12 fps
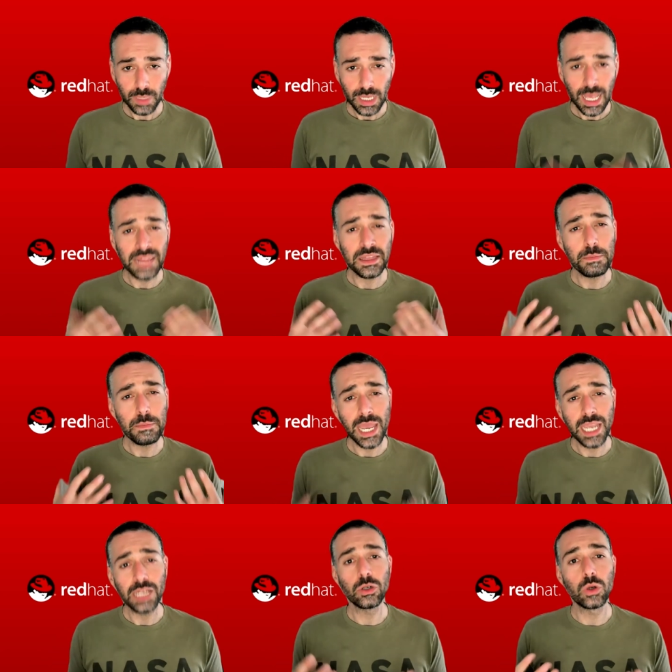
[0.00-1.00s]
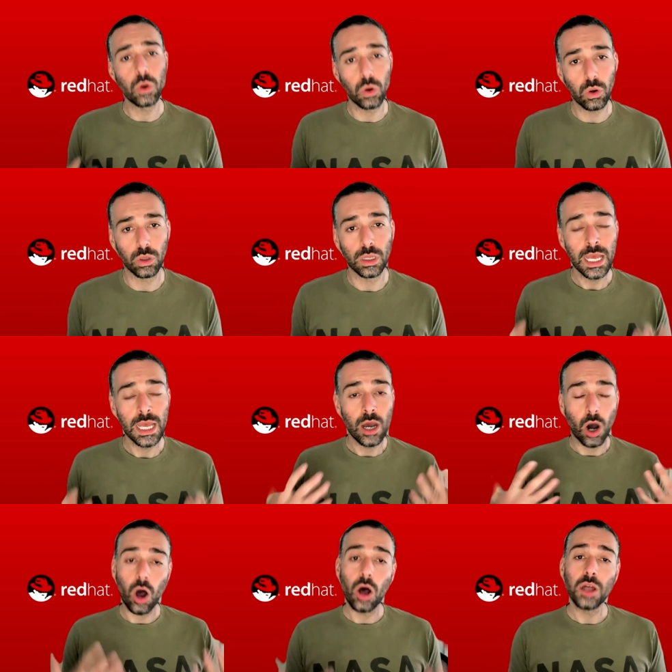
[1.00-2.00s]
And the main goal
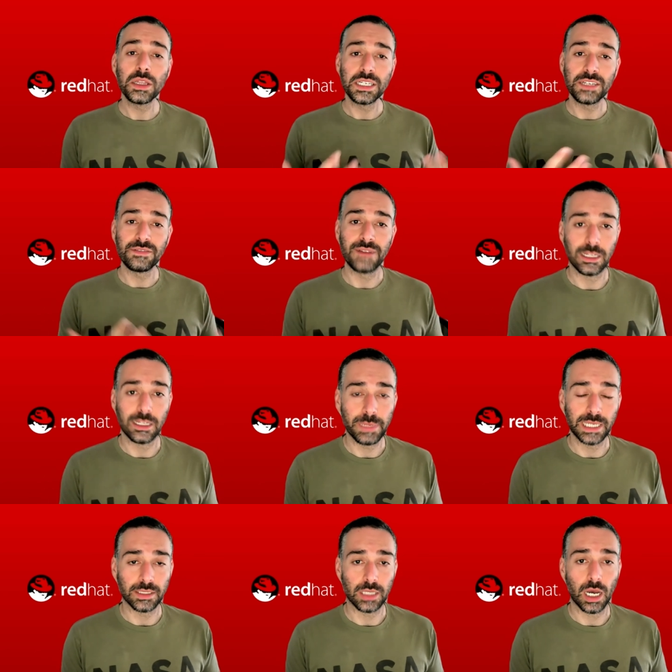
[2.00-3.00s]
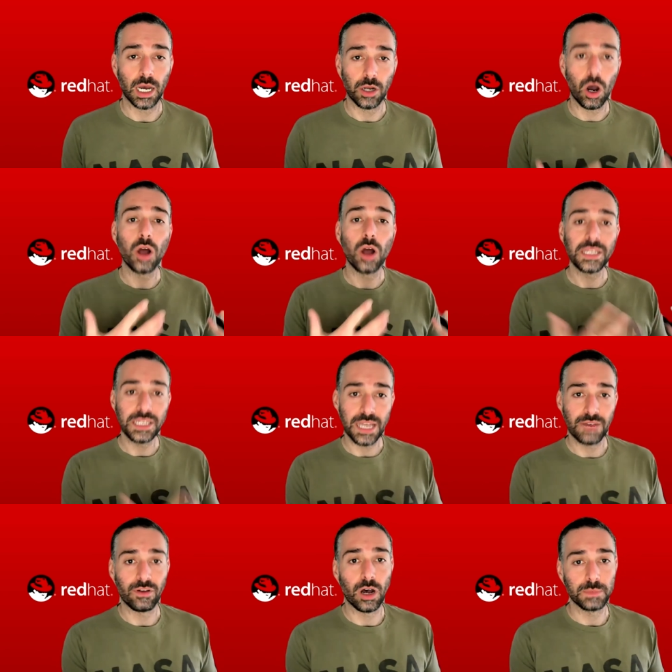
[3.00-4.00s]
on the developing side, on the
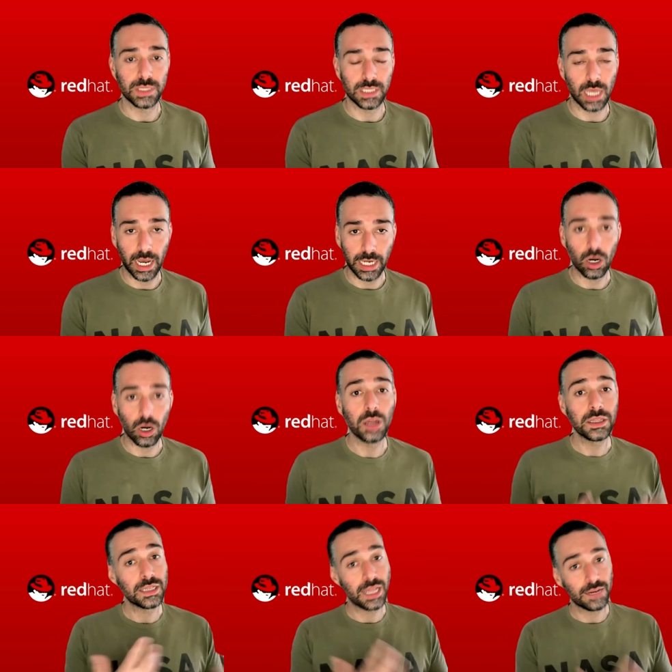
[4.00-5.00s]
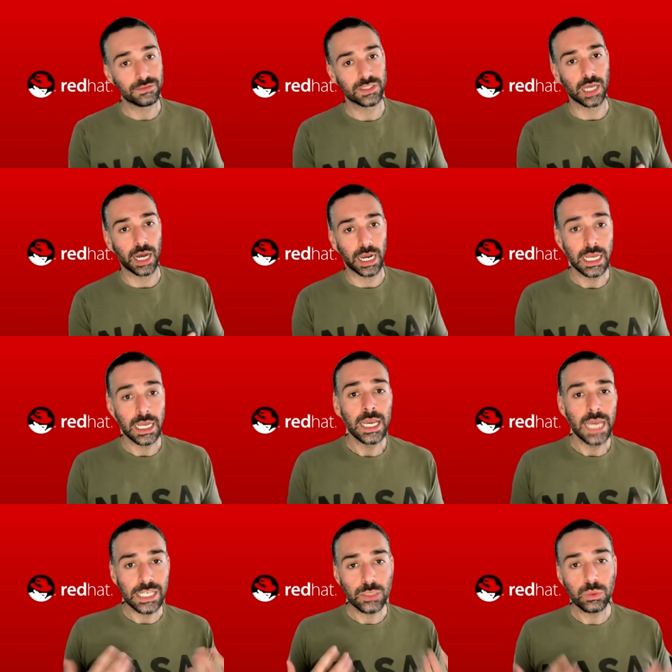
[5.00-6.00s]
DevOps side, on the left side,
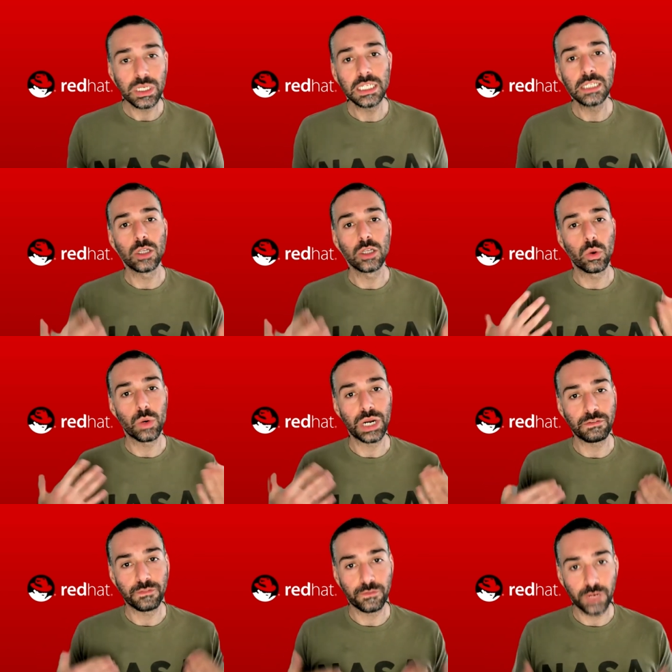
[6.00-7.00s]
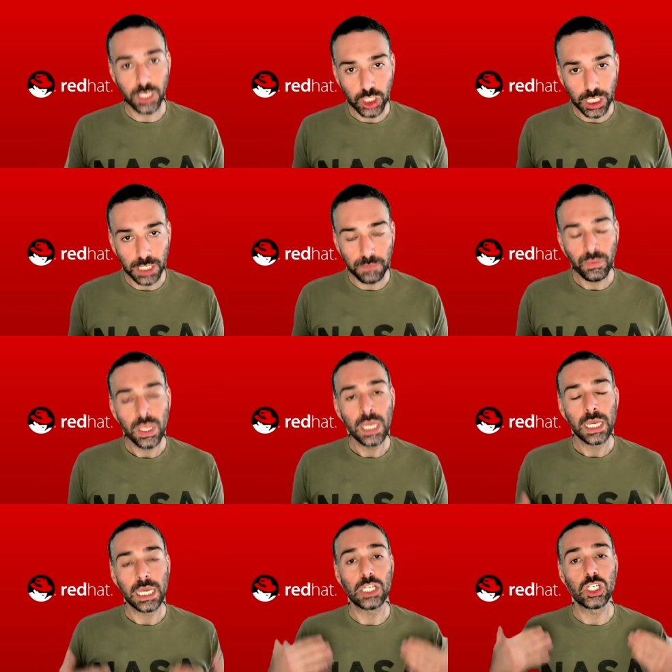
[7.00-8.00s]
is really lowering friction,
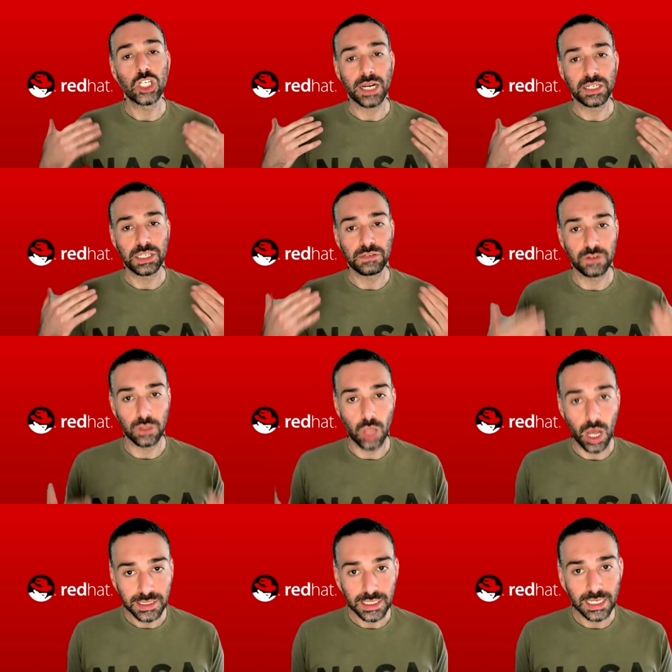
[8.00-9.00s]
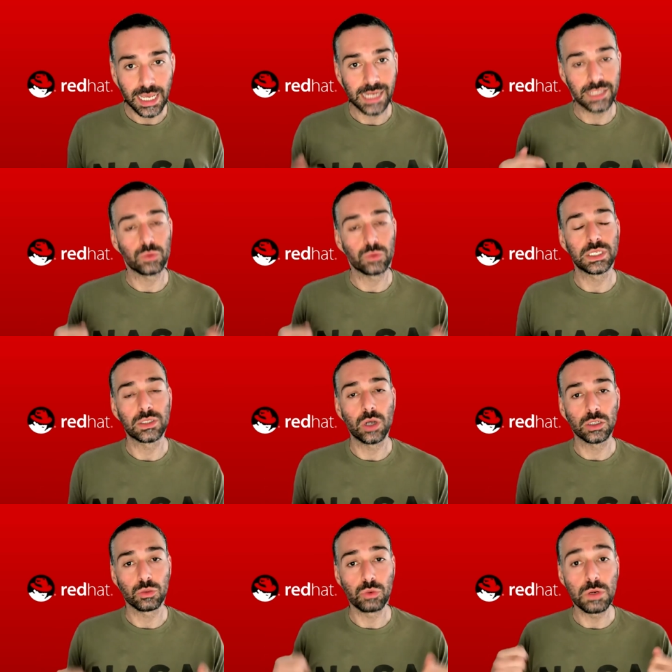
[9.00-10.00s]
injecting velocity, and as a
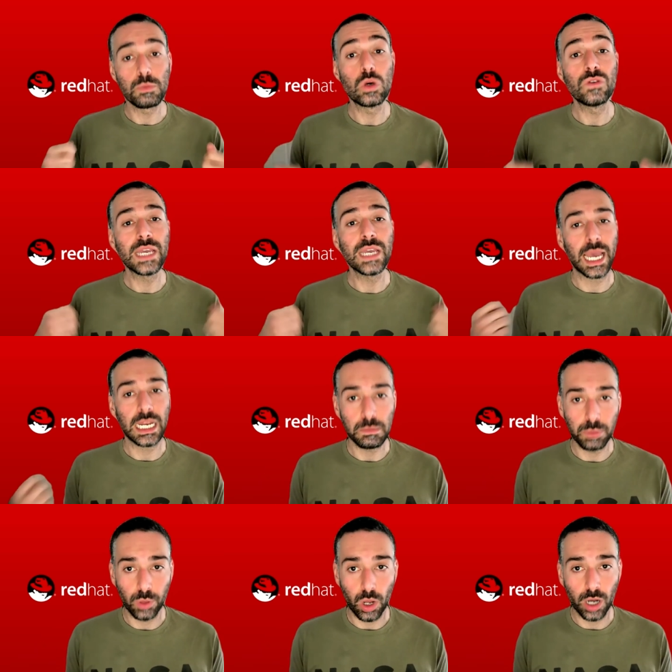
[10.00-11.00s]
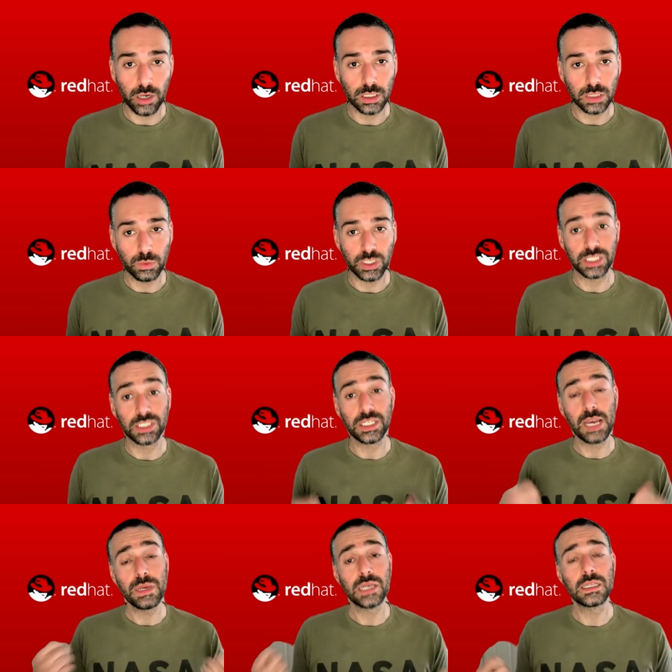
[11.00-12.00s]
result, removing any blockers, which has
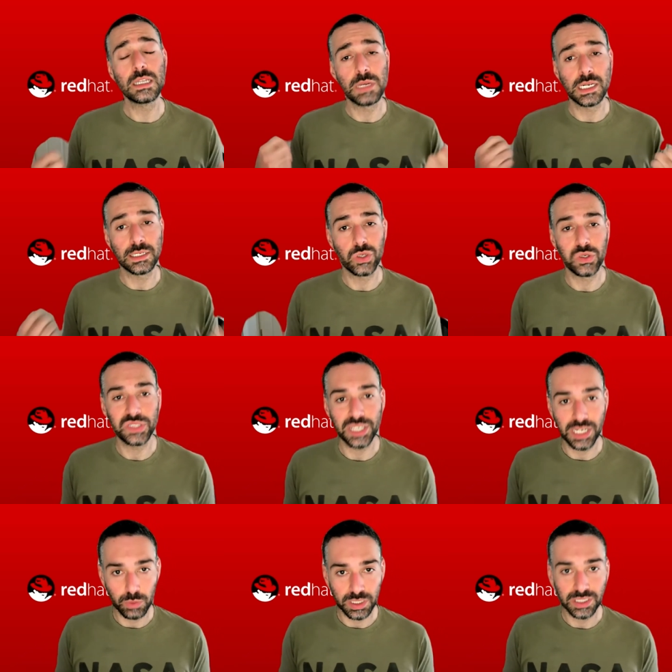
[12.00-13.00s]
typically been associated with